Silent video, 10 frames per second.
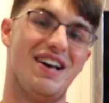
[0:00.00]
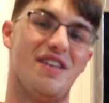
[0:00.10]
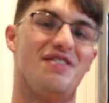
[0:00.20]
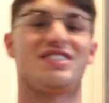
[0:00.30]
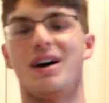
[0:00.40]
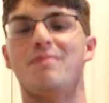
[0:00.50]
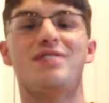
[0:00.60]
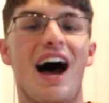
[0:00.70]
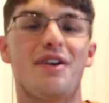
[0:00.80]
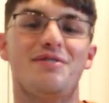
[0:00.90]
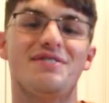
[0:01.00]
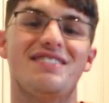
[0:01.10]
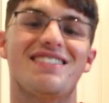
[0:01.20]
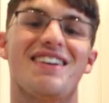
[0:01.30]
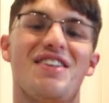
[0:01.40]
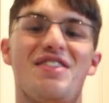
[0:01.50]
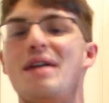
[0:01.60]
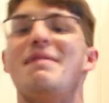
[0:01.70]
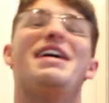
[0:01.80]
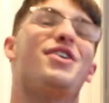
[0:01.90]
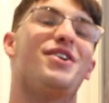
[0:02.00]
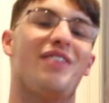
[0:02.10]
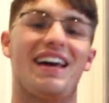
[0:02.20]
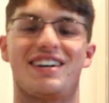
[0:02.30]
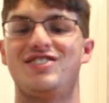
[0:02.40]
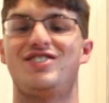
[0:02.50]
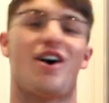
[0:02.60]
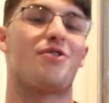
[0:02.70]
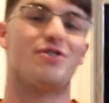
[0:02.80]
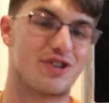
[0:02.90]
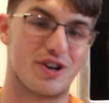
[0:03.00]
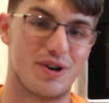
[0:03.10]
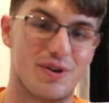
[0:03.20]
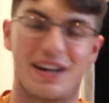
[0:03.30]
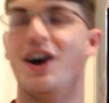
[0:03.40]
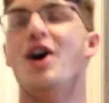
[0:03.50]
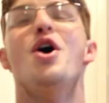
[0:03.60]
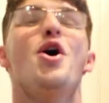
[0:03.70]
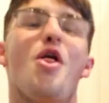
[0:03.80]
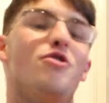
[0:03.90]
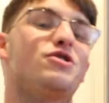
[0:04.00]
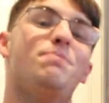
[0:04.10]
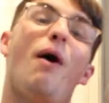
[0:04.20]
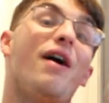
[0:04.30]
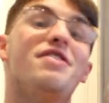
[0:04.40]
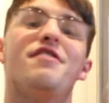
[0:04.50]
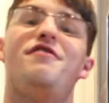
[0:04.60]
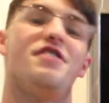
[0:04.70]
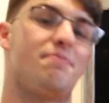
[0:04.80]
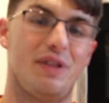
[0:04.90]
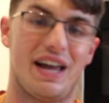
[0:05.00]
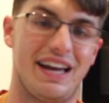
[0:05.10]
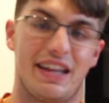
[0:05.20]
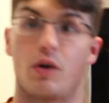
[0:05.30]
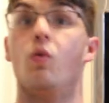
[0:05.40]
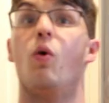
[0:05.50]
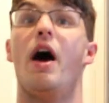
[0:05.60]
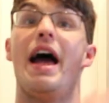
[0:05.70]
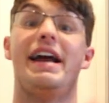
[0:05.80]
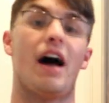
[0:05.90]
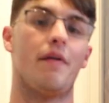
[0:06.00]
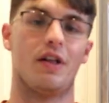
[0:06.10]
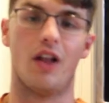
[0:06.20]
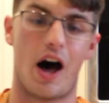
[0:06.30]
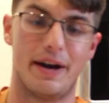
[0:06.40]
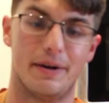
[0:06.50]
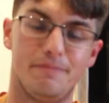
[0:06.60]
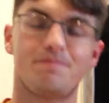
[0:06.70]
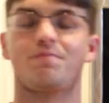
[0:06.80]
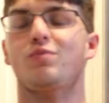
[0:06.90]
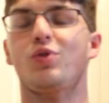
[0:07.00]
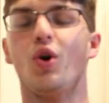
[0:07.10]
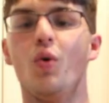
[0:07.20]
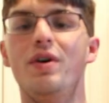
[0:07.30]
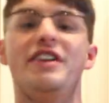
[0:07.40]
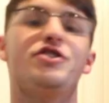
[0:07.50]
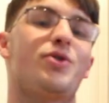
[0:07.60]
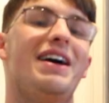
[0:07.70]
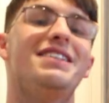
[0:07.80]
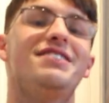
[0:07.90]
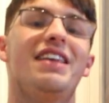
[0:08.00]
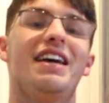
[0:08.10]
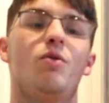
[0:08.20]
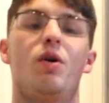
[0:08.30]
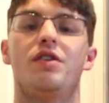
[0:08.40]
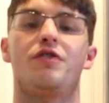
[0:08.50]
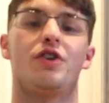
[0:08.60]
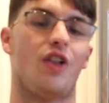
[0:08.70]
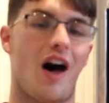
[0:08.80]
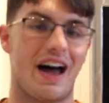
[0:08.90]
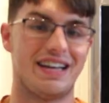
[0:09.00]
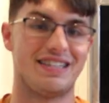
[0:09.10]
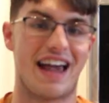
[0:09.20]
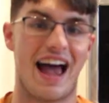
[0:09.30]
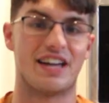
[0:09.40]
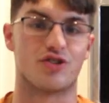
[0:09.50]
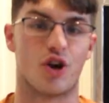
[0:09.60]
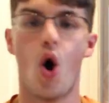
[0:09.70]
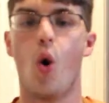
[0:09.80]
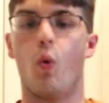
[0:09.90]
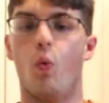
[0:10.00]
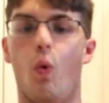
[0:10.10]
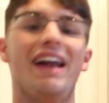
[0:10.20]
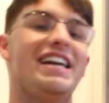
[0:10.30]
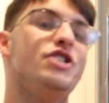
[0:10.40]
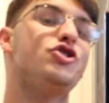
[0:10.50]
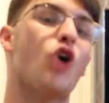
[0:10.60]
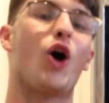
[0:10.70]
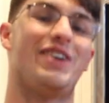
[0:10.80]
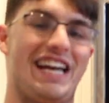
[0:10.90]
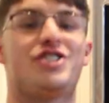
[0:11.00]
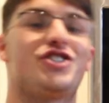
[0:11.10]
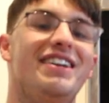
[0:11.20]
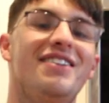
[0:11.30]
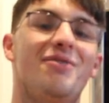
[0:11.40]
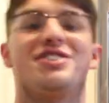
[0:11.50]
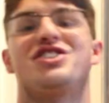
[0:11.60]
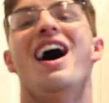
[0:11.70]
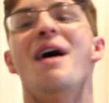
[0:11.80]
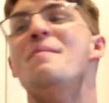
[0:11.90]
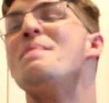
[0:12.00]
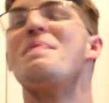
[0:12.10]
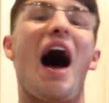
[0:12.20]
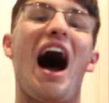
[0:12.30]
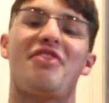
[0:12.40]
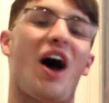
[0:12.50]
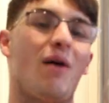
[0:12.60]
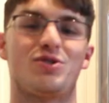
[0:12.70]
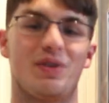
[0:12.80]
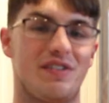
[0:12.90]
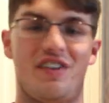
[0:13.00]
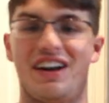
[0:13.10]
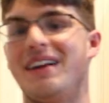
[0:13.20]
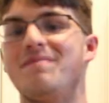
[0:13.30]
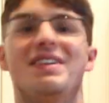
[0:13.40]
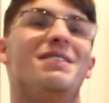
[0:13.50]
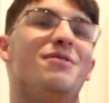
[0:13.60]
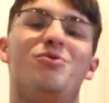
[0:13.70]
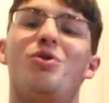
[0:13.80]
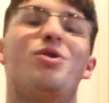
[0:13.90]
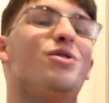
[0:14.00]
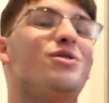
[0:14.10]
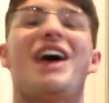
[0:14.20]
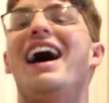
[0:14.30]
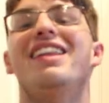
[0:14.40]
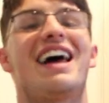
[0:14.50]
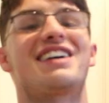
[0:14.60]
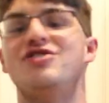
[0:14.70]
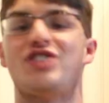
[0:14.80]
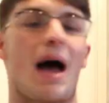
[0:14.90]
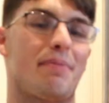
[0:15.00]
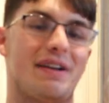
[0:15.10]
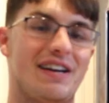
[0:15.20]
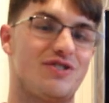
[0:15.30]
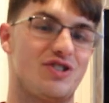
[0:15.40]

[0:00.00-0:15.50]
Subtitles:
the subtitles, they make her like southern too. Like, there's a part in the fifth plate, like way down the line, when they translate one of her lines as "what in tarnation," which I thought was really funny. Rural dialects in Japanese